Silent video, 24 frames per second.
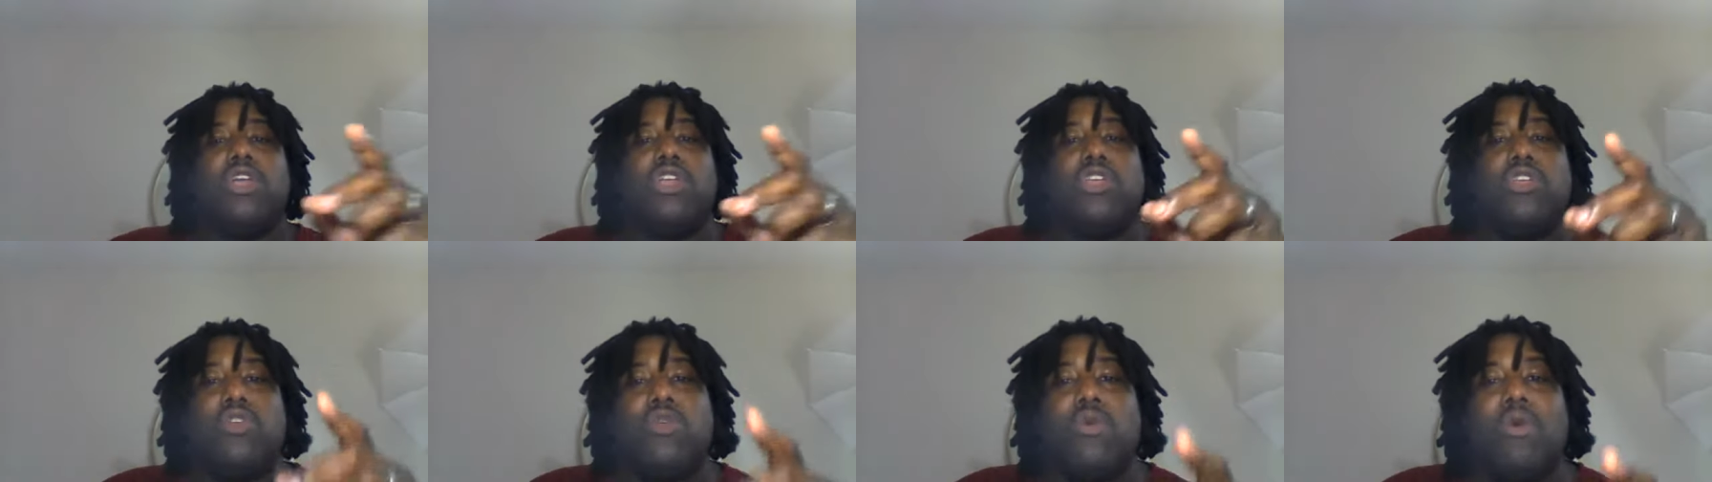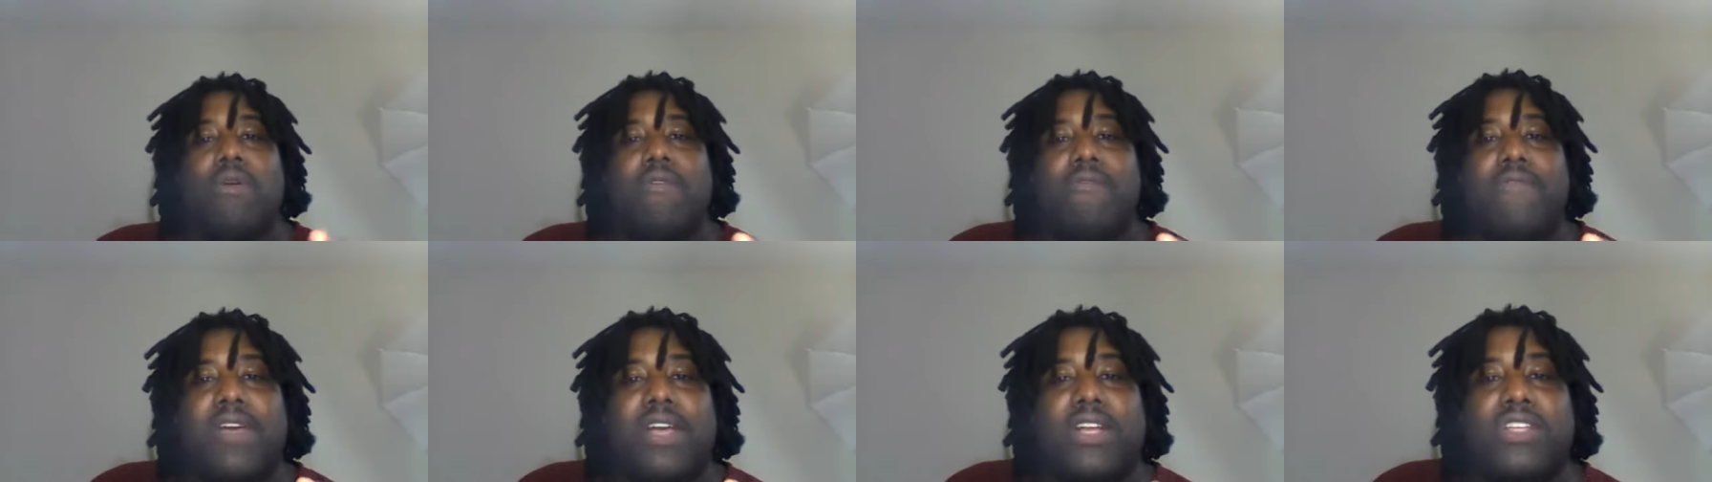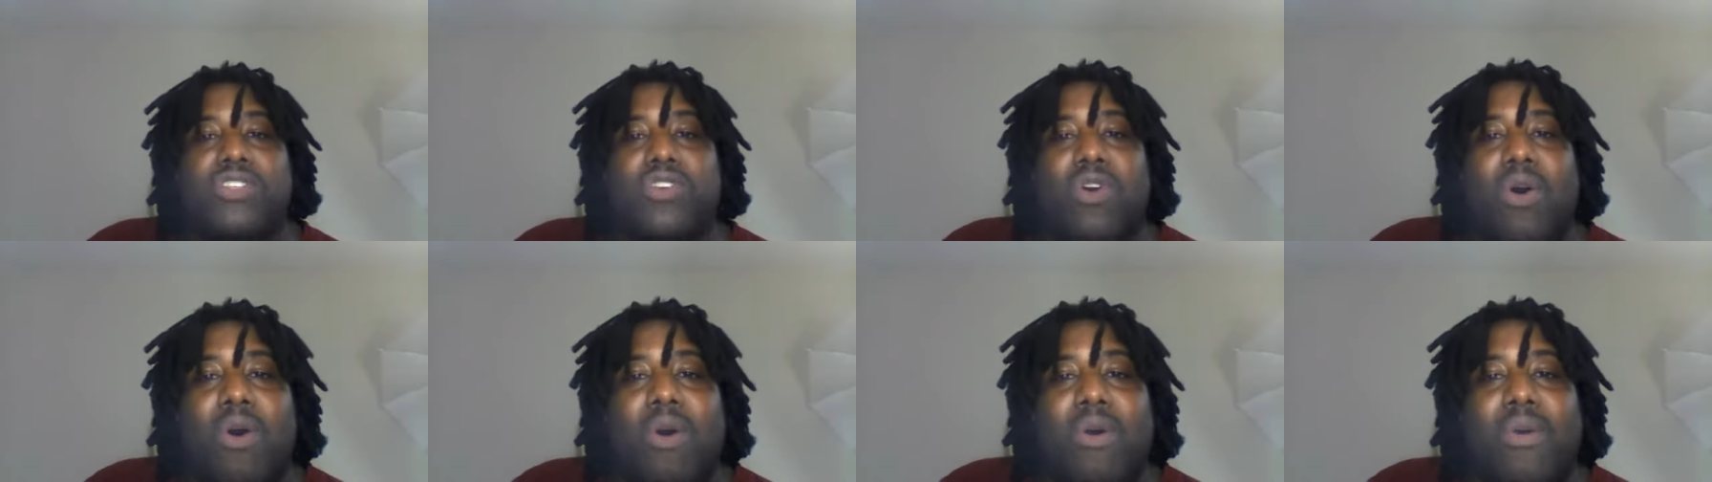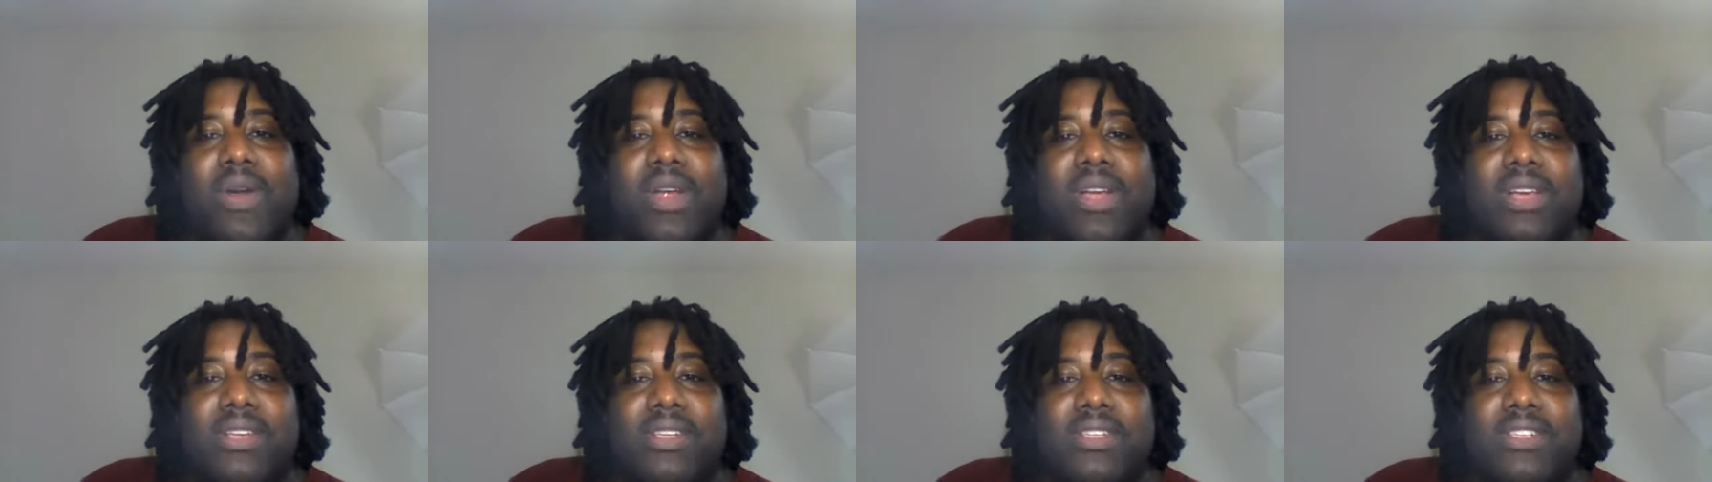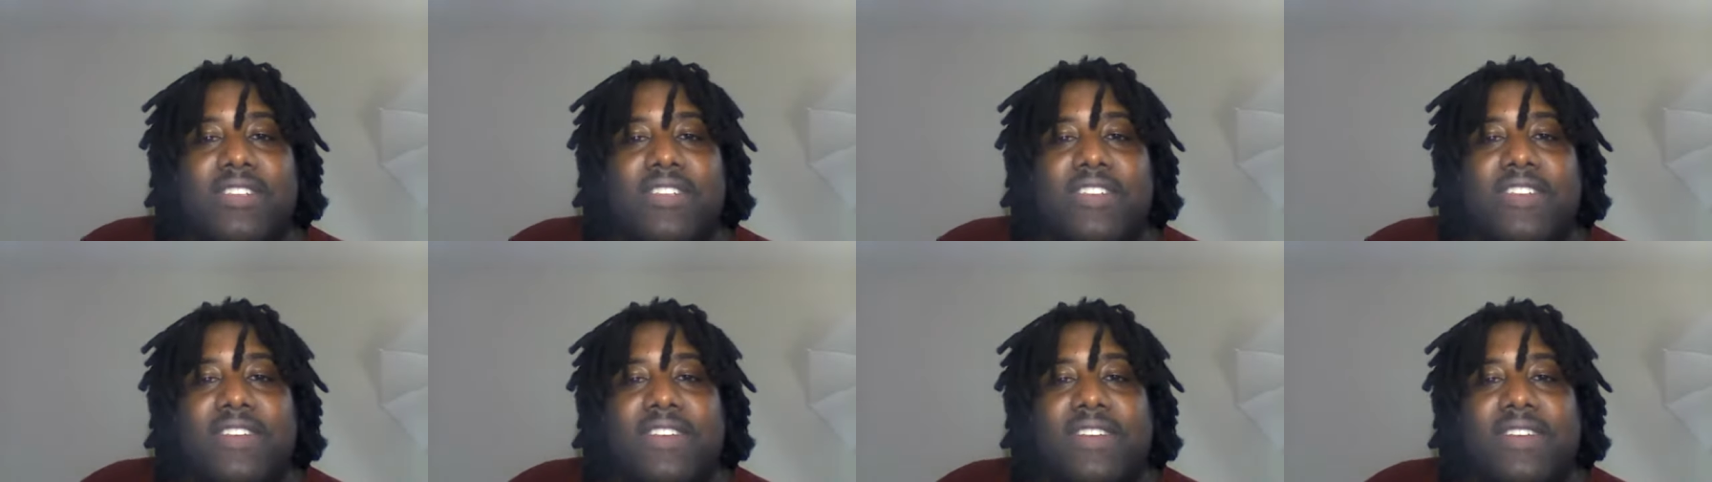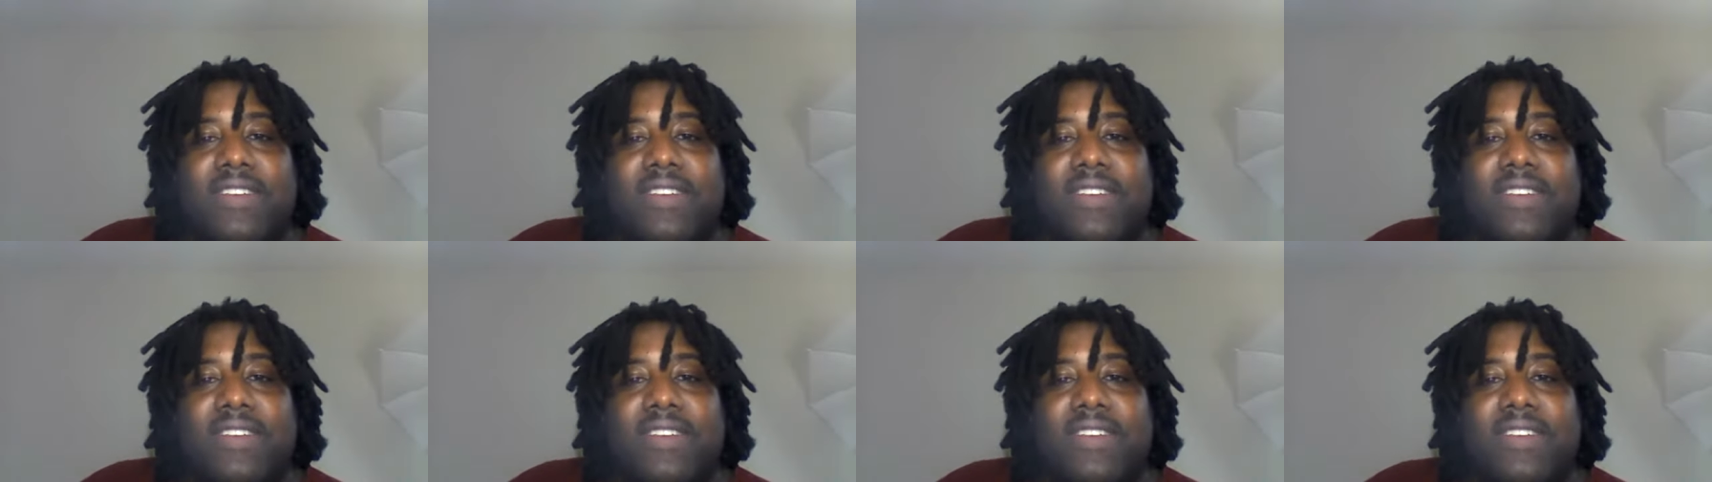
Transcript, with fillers: you're victorious.